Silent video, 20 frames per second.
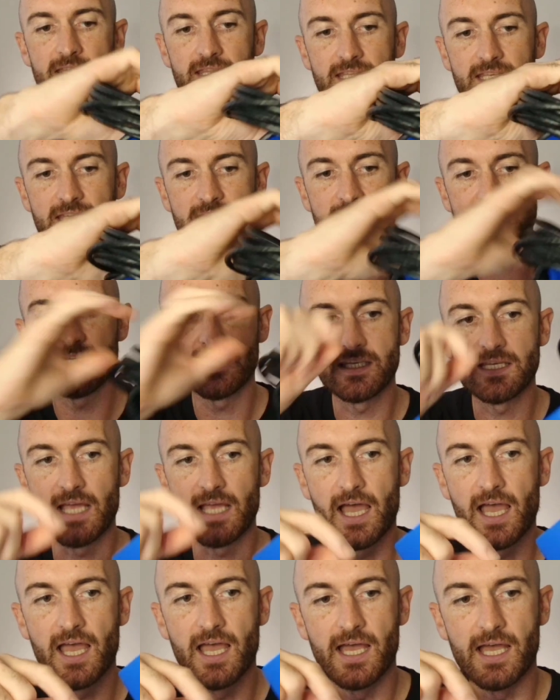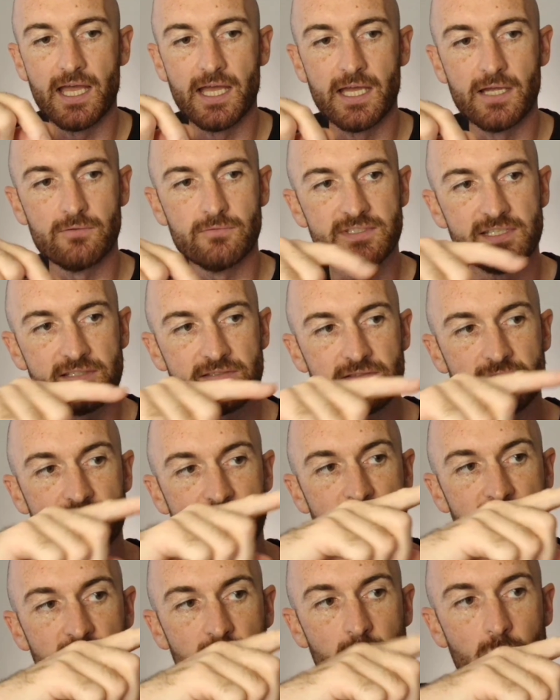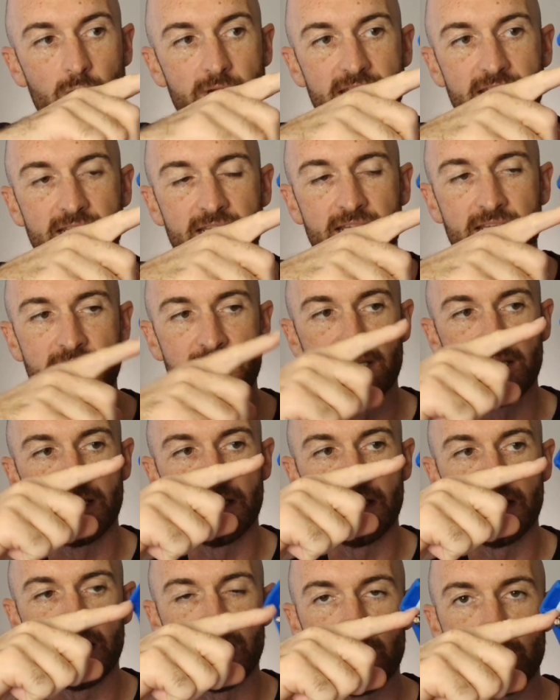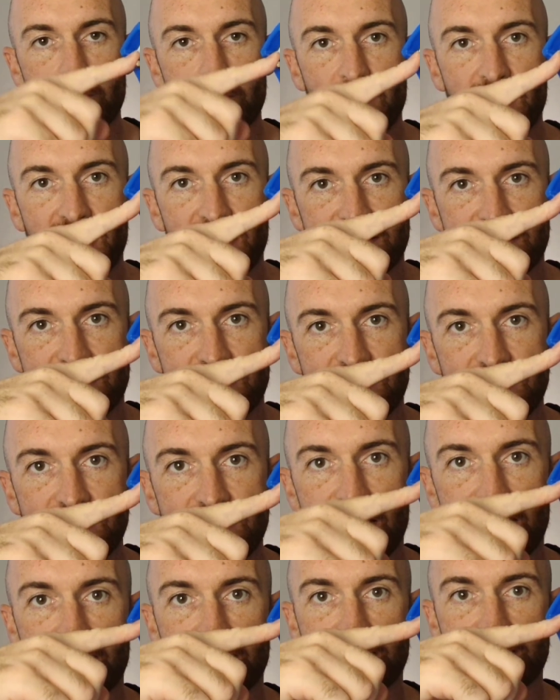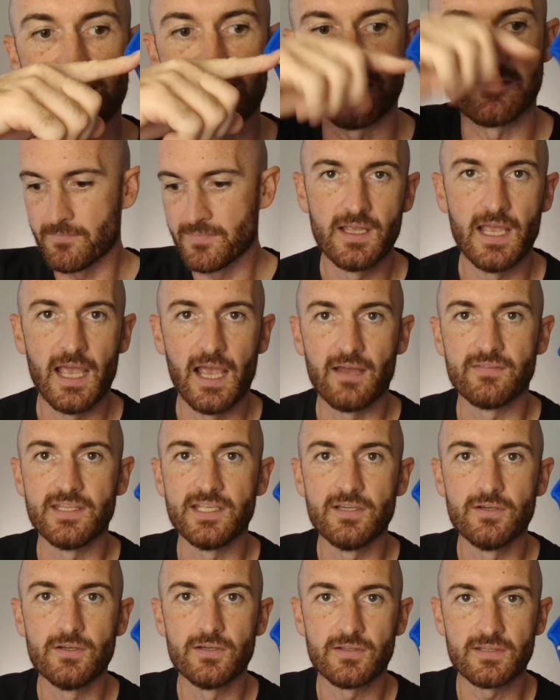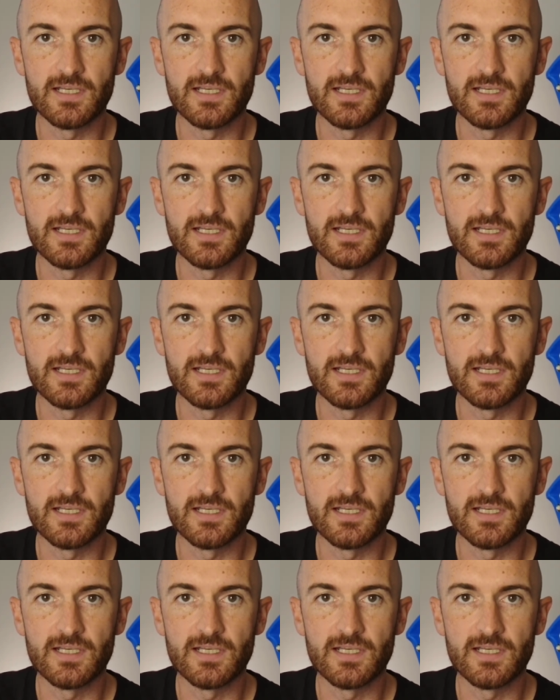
the resistance between the Bnc negative and the earth